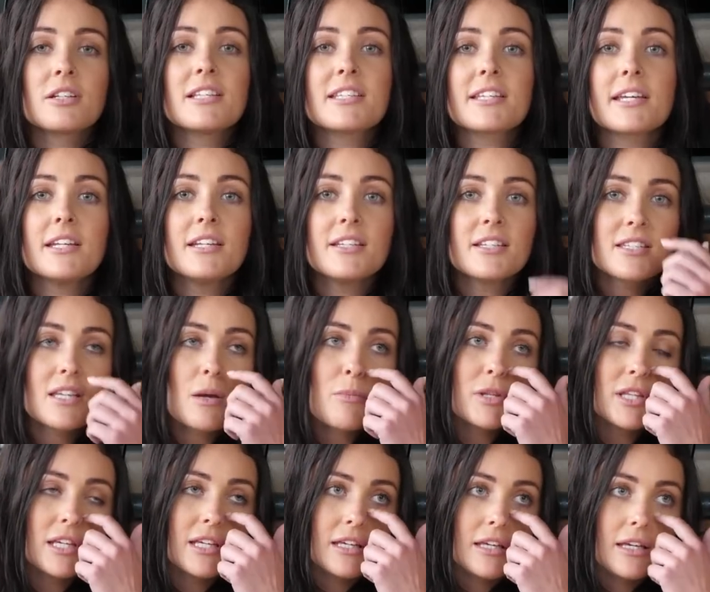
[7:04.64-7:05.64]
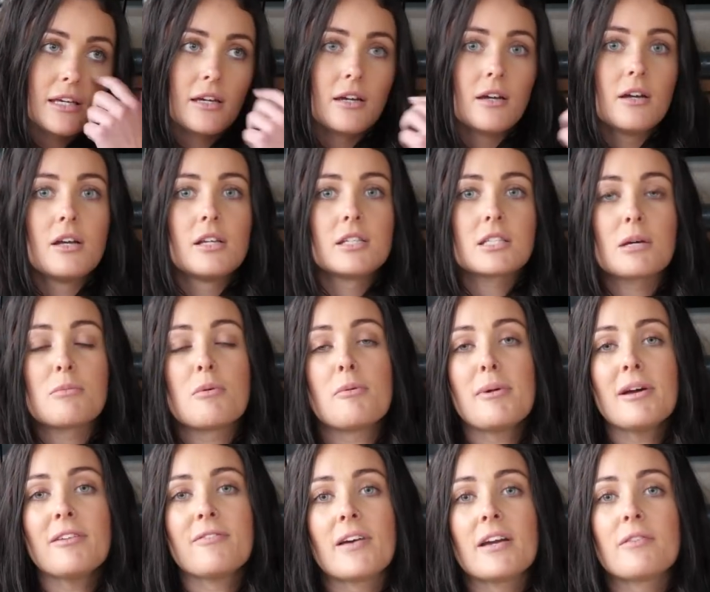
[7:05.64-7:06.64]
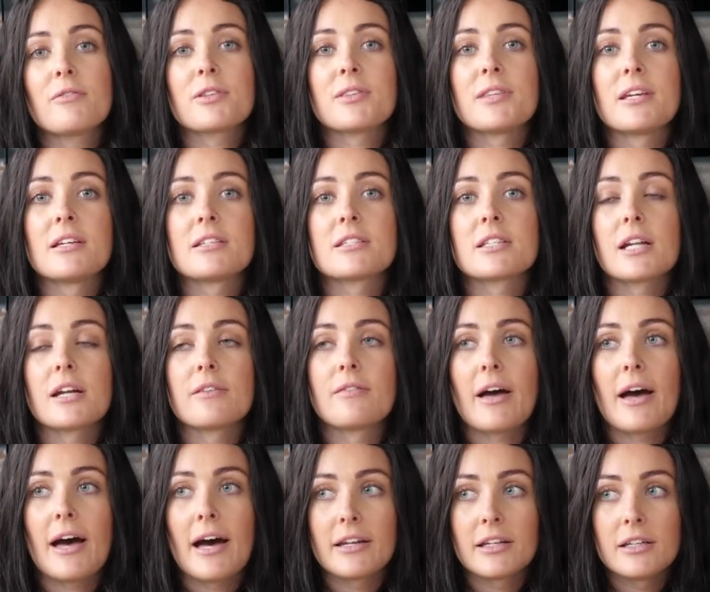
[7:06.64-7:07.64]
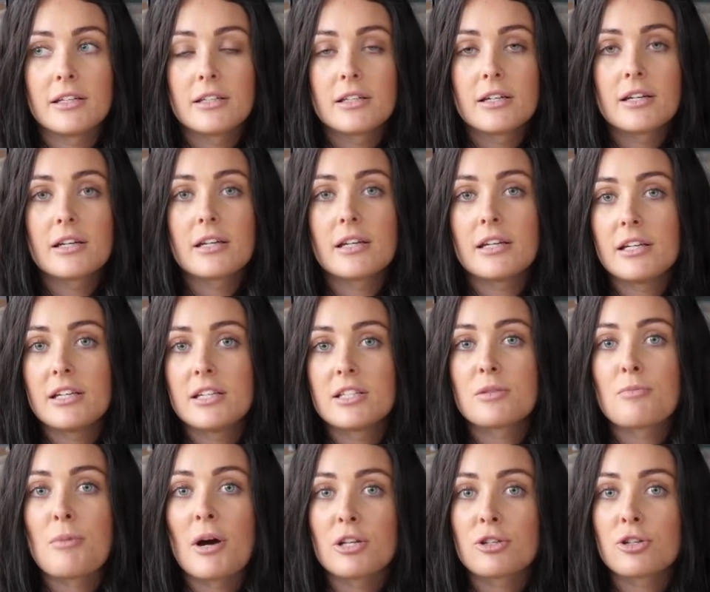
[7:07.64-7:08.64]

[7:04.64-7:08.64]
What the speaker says: let's get into some of the gear. Some of my favorite things that I've added is my